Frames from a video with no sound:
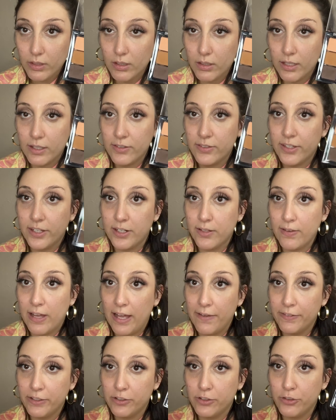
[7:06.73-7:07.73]
instead of
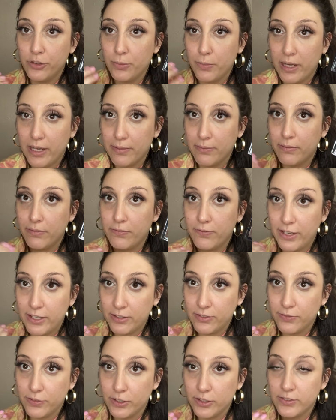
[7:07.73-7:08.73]
having to do my face
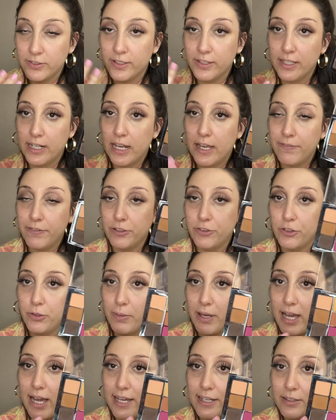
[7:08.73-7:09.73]
first and then having to do
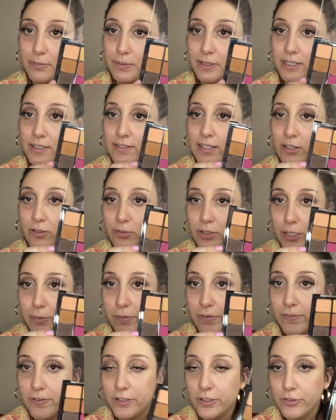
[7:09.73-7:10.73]
my eyes, because I really
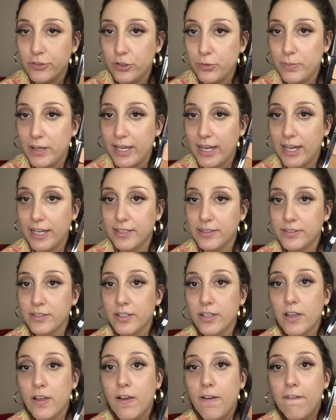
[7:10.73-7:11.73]
prefer to do my eyes
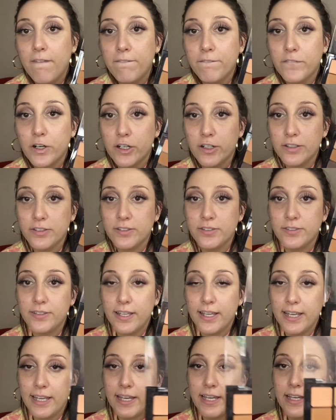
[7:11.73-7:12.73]
first.
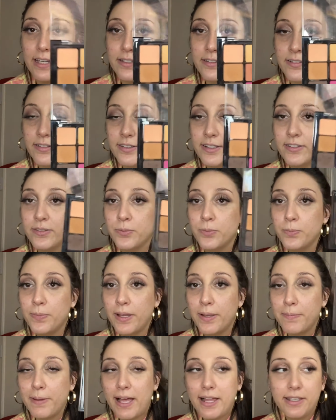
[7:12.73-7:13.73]
And this
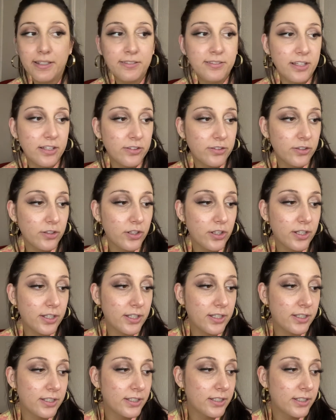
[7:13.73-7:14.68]
palette does look